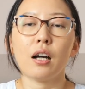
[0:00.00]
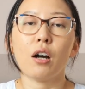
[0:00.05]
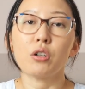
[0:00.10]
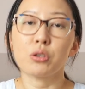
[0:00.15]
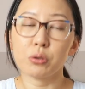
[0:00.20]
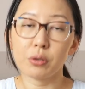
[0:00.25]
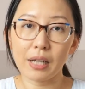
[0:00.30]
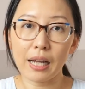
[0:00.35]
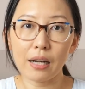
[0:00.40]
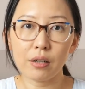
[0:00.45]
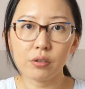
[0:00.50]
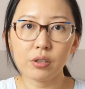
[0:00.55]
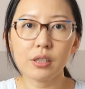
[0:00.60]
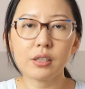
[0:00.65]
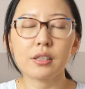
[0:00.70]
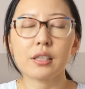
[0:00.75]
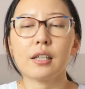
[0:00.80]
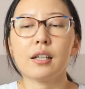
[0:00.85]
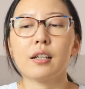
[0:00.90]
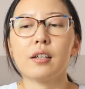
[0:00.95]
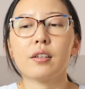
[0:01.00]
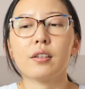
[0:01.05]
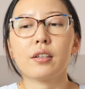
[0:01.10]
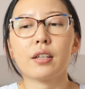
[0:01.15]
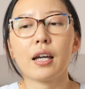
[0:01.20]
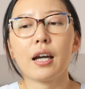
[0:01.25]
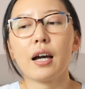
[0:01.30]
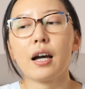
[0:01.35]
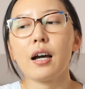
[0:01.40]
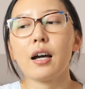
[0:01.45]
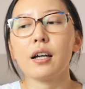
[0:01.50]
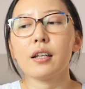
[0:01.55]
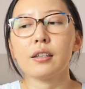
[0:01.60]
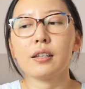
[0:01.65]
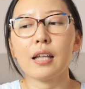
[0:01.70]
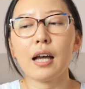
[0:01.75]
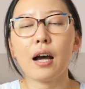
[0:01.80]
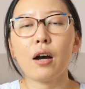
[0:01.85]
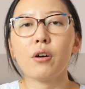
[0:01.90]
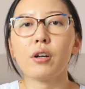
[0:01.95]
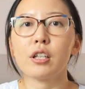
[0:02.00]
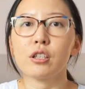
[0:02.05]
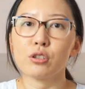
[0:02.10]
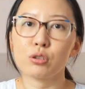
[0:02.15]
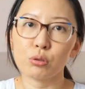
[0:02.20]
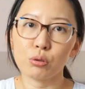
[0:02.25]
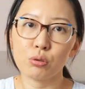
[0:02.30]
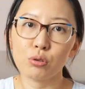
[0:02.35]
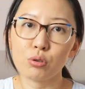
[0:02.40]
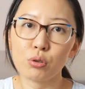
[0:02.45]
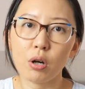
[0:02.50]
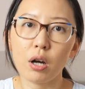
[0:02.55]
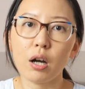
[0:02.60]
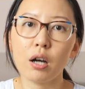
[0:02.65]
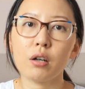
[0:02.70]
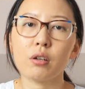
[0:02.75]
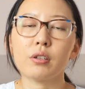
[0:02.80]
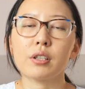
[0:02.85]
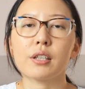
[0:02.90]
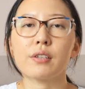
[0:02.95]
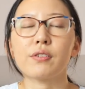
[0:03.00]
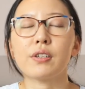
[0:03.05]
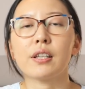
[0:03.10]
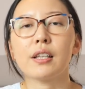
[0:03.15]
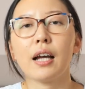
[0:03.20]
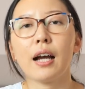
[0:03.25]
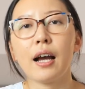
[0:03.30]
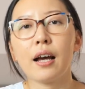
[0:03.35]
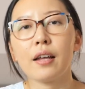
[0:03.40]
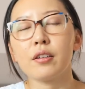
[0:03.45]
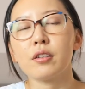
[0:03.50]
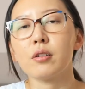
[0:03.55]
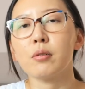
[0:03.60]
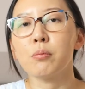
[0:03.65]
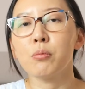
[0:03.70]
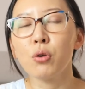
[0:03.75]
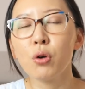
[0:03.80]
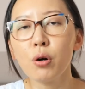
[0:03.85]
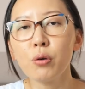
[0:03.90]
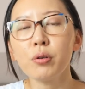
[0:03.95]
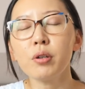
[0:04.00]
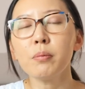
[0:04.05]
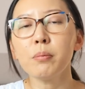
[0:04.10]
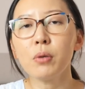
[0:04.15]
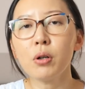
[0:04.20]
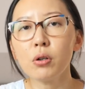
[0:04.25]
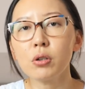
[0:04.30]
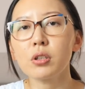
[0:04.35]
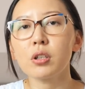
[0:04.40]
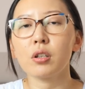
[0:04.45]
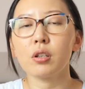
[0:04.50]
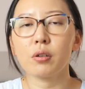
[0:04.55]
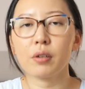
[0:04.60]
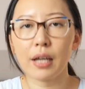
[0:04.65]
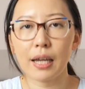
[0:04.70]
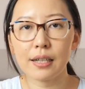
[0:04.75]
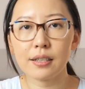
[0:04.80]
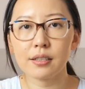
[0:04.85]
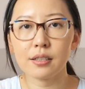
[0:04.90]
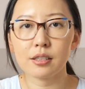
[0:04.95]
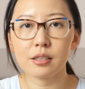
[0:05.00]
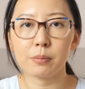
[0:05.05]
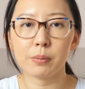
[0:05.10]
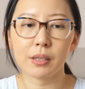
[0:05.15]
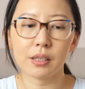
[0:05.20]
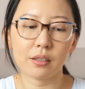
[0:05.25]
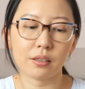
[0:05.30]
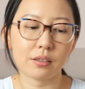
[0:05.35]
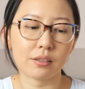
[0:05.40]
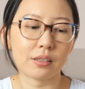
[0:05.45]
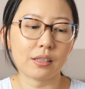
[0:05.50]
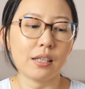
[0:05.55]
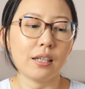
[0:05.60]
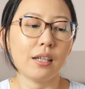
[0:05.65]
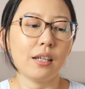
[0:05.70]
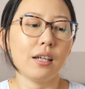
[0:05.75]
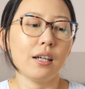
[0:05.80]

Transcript: also galleries. They are now in Songjiang or even other more remote locations because